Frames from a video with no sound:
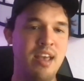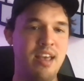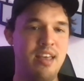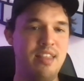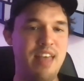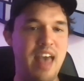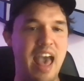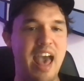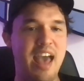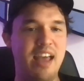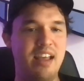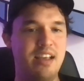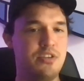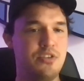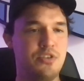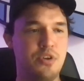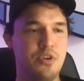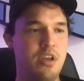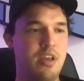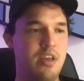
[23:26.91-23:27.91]
that
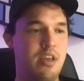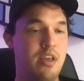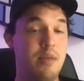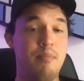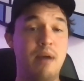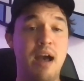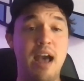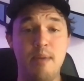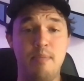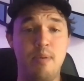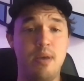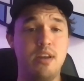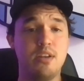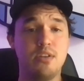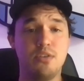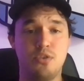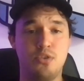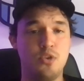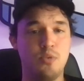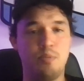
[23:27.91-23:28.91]
is, in my
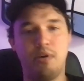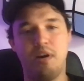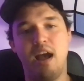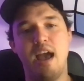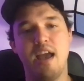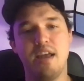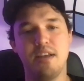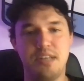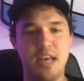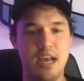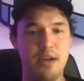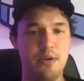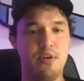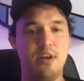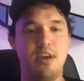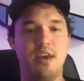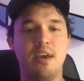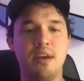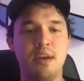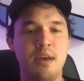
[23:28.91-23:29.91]
opinion, super high
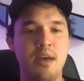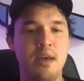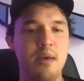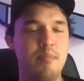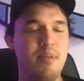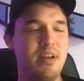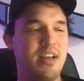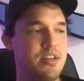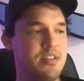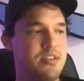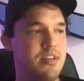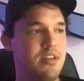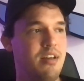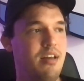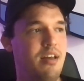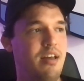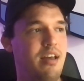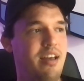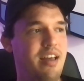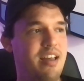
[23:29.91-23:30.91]
integrity, because
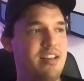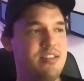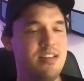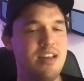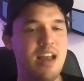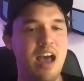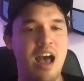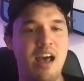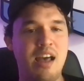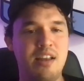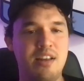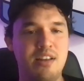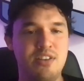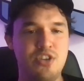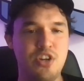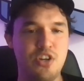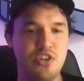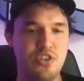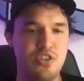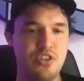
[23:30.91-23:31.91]
it's not
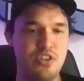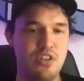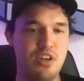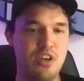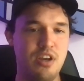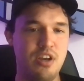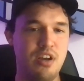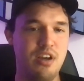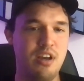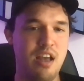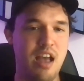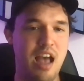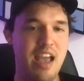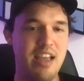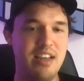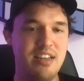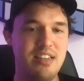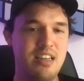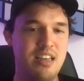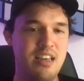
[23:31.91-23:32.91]
just the
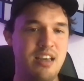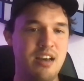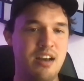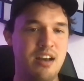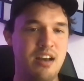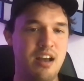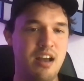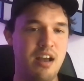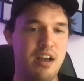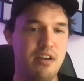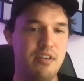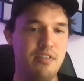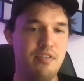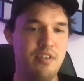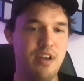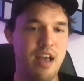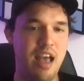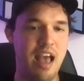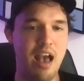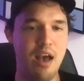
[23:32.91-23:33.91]
idea
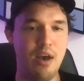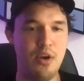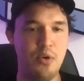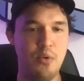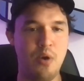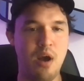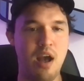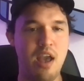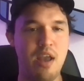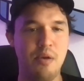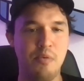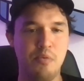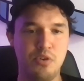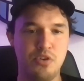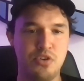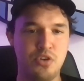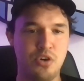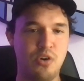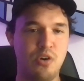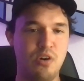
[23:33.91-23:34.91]
of how do I
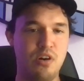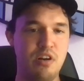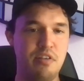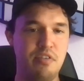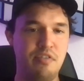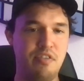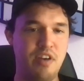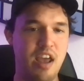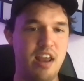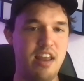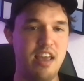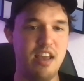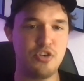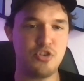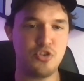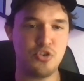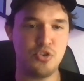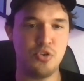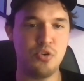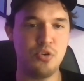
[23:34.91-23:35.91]
return a
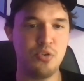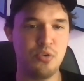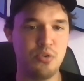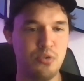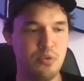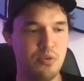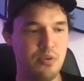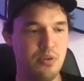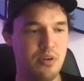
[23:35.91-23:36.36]
financial